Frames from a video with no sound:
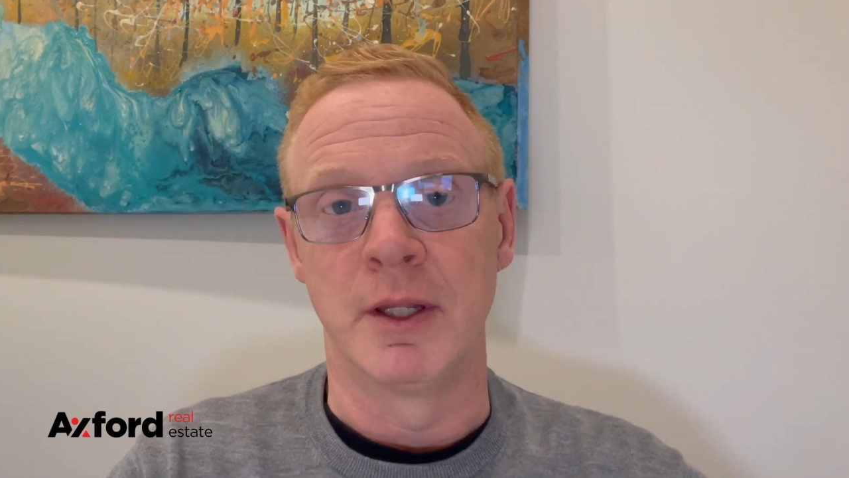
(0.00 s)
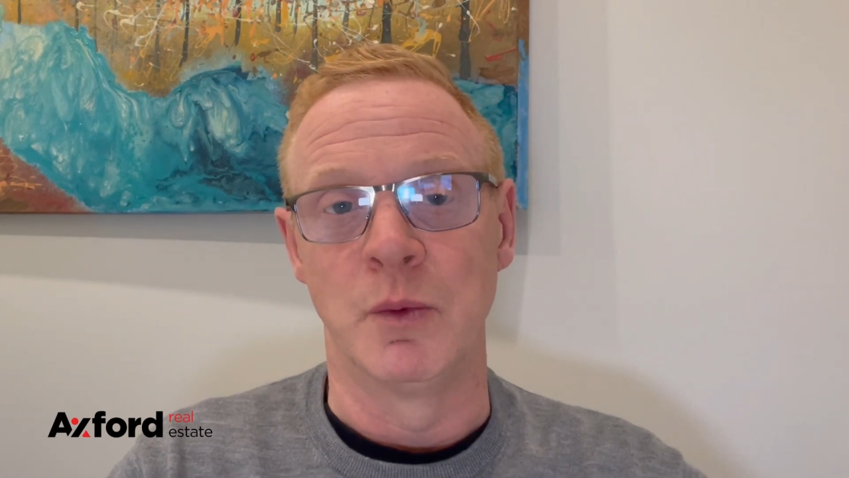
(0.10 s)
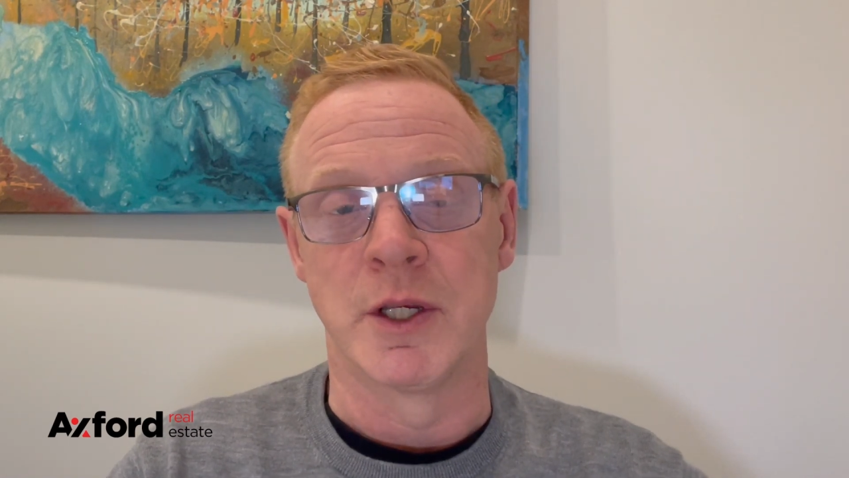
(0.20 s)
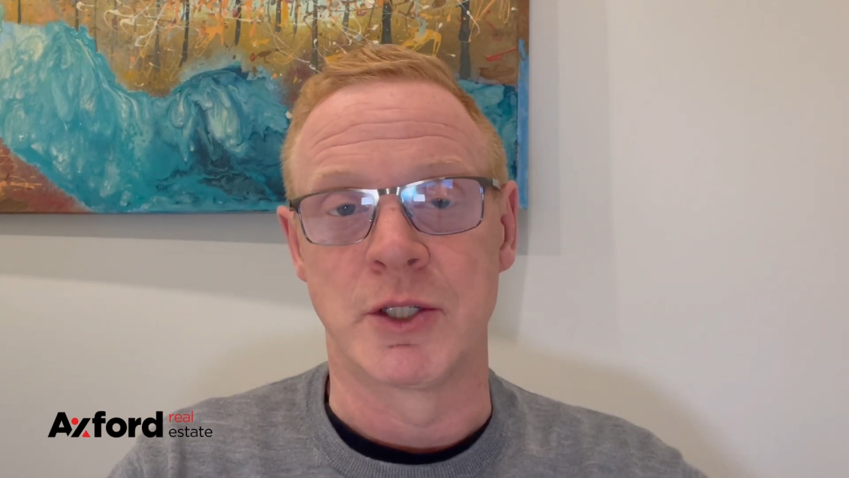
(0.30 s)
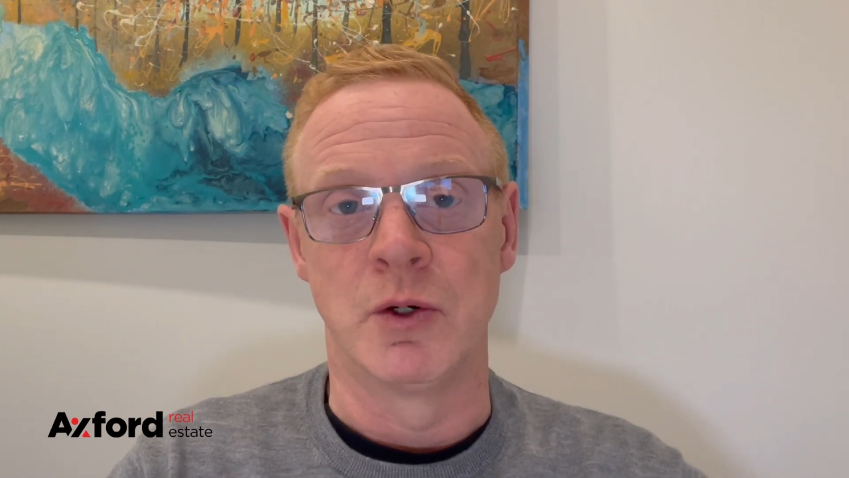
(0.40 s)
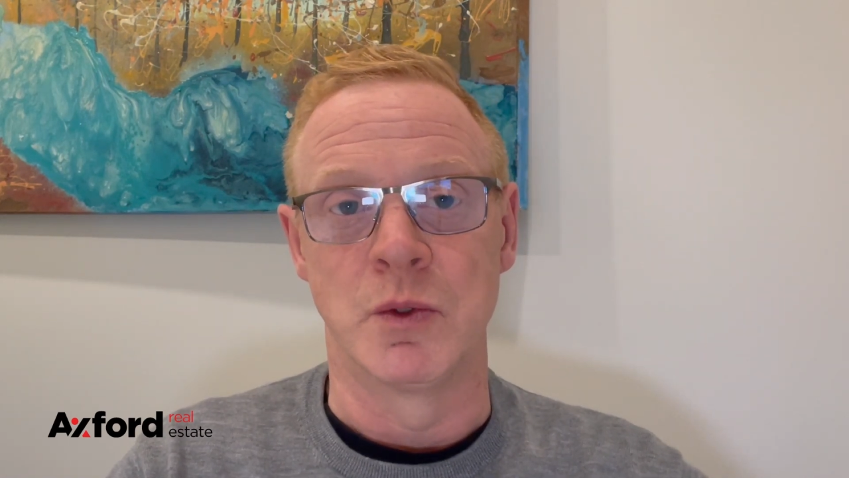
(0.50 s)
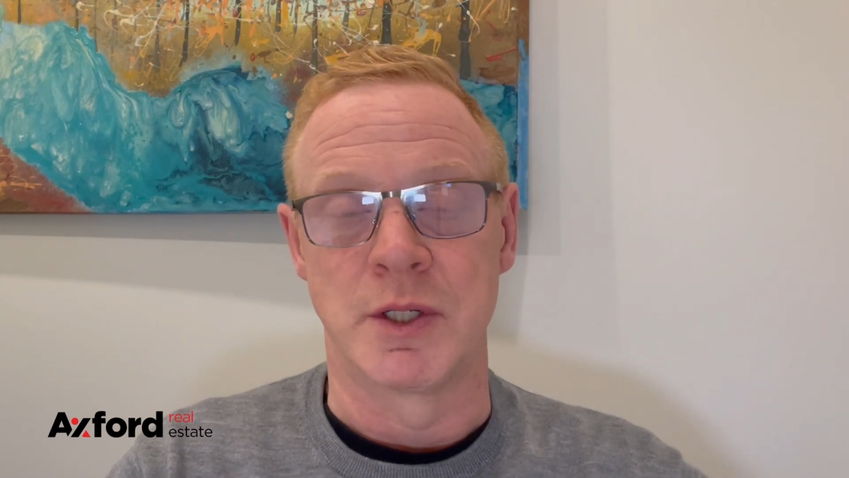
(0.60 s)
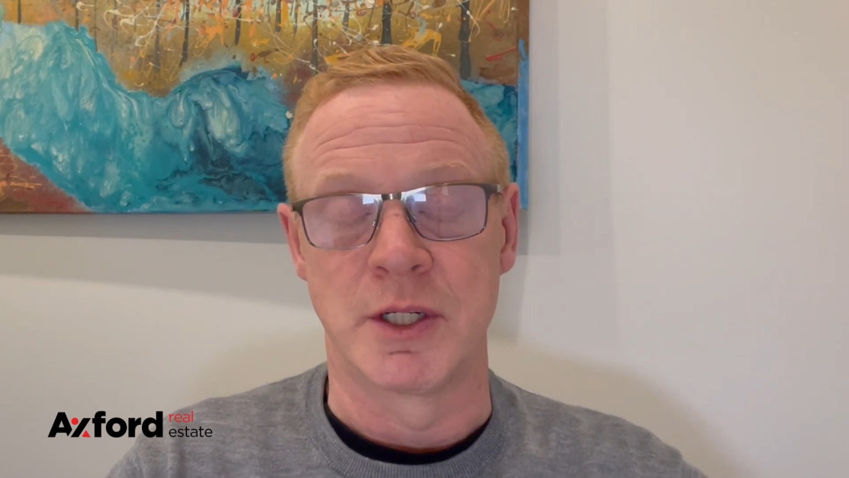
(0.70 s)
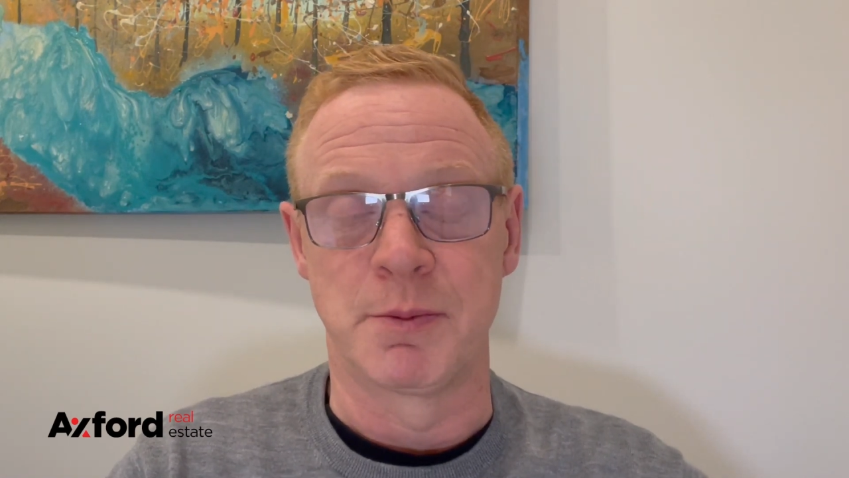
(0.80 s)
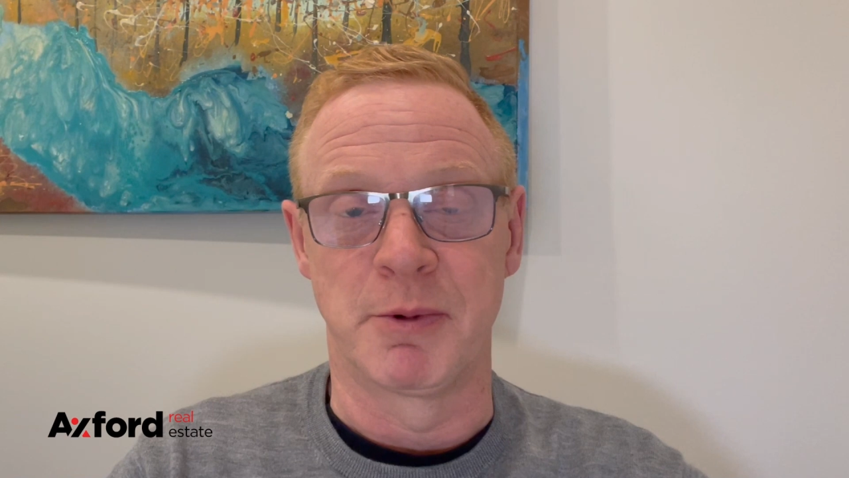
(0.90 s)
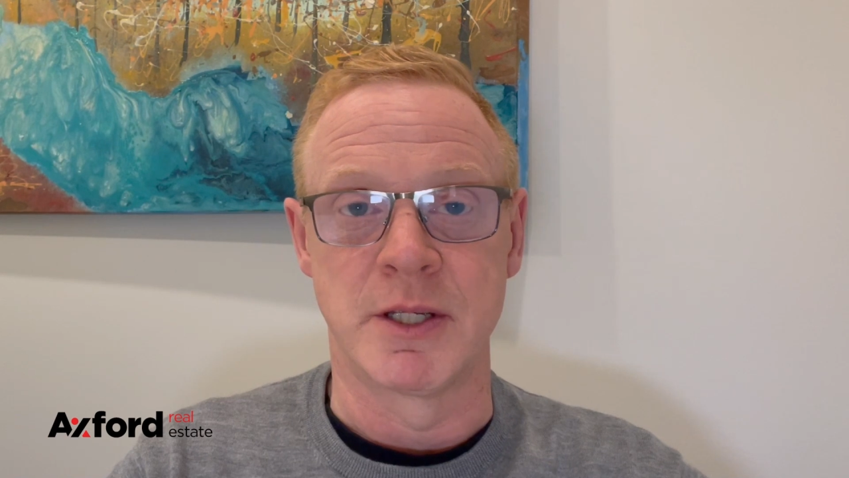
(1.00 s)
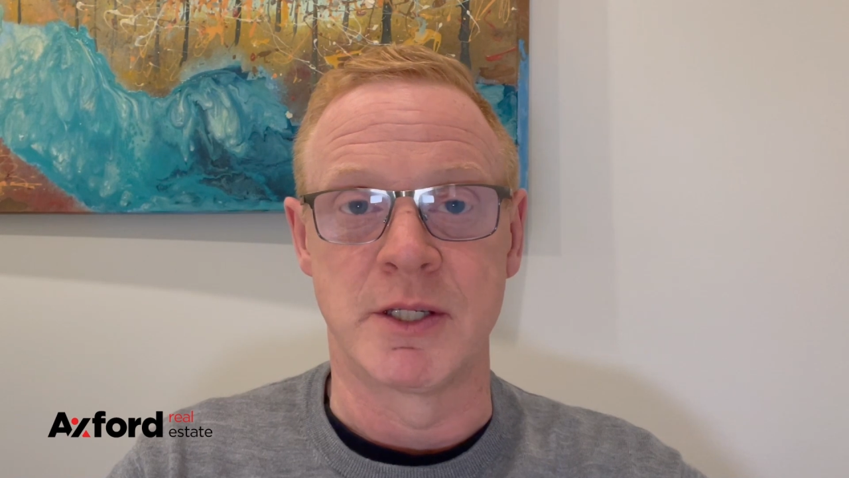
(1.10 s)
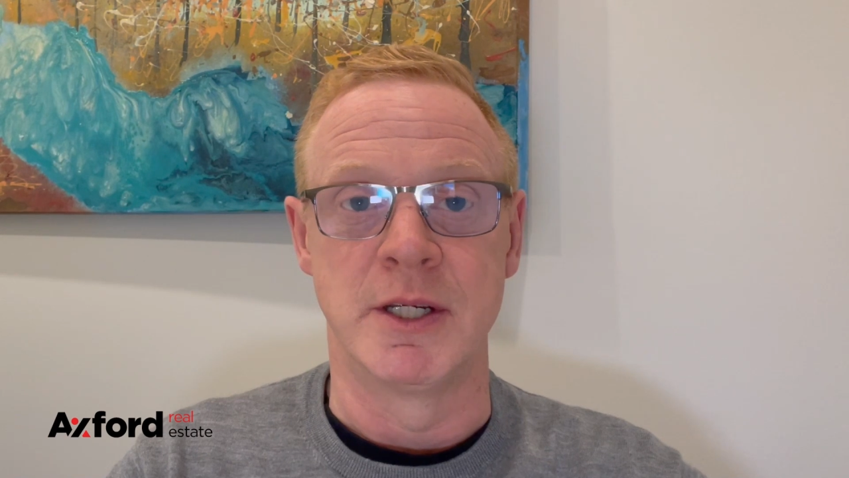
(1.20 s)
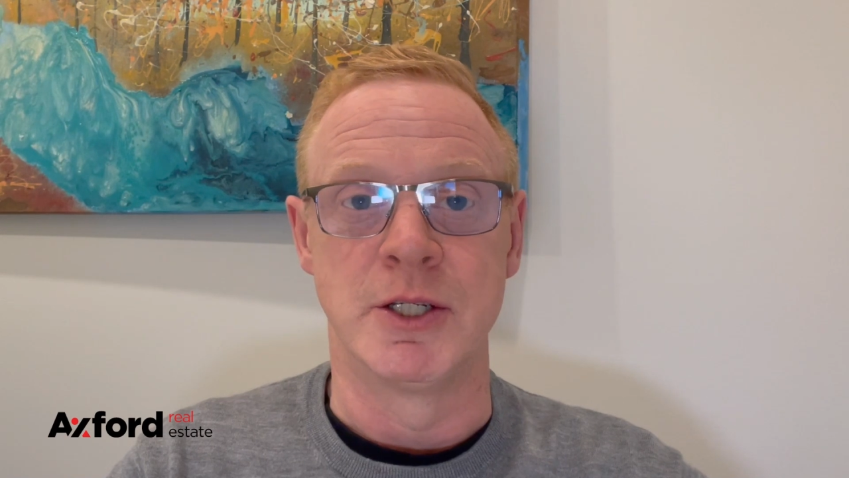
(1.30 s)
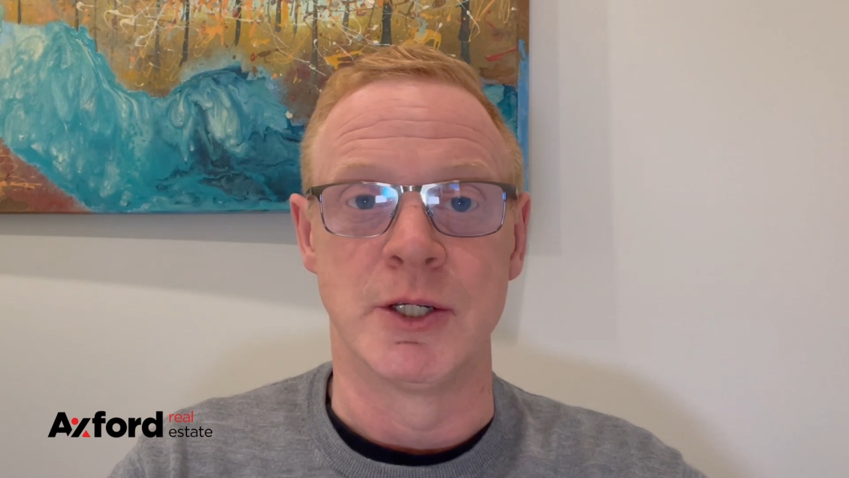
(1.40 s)
the West Coast Express
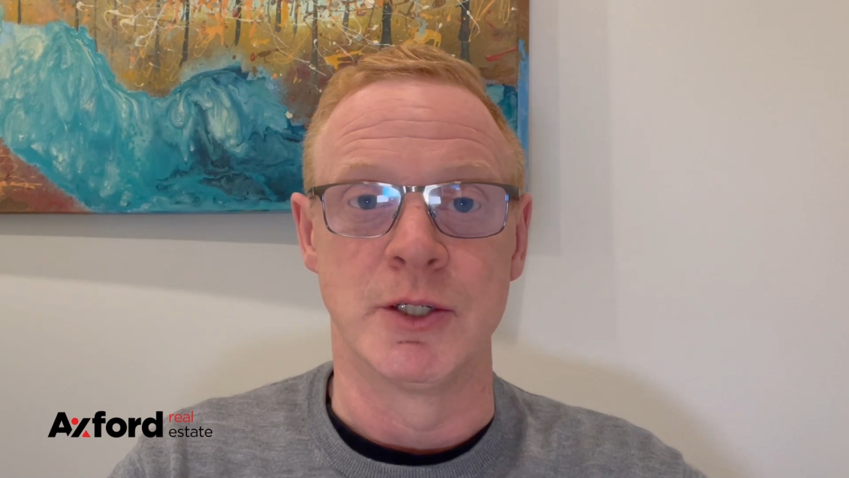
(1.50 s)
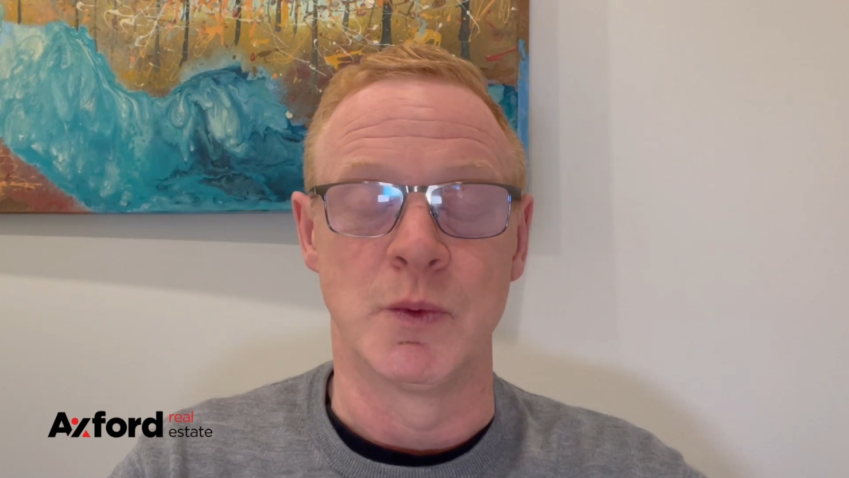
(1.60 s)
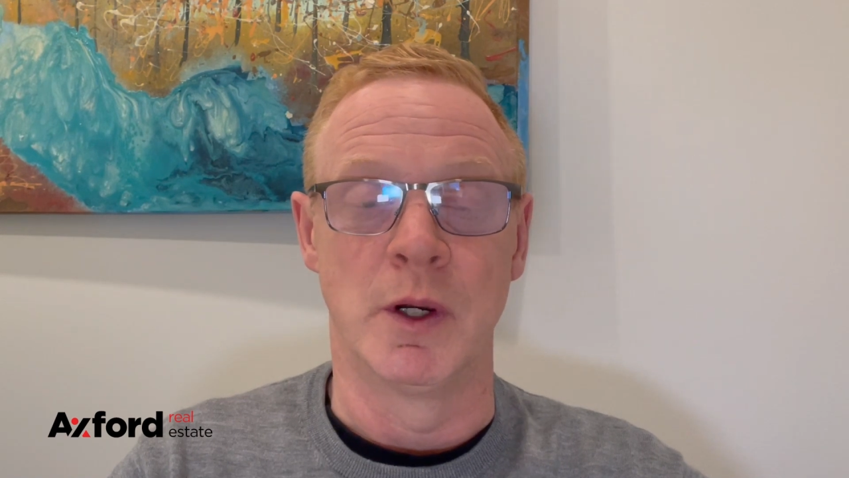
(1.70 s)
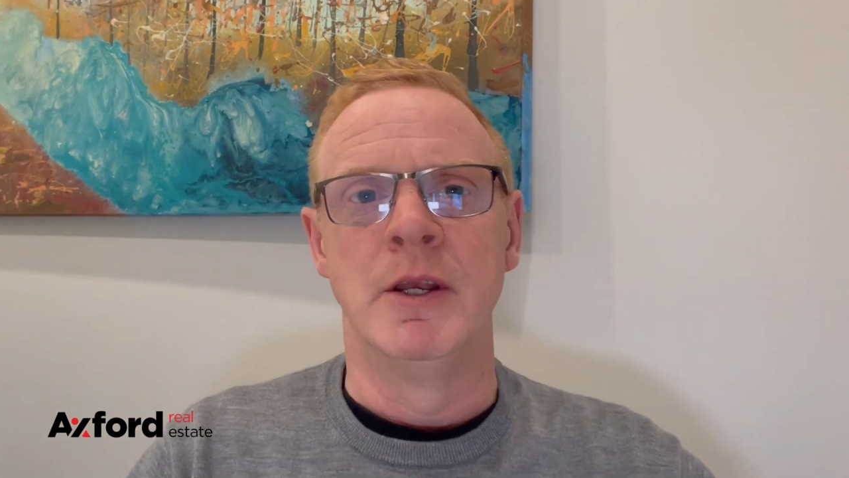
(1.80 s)
station as well.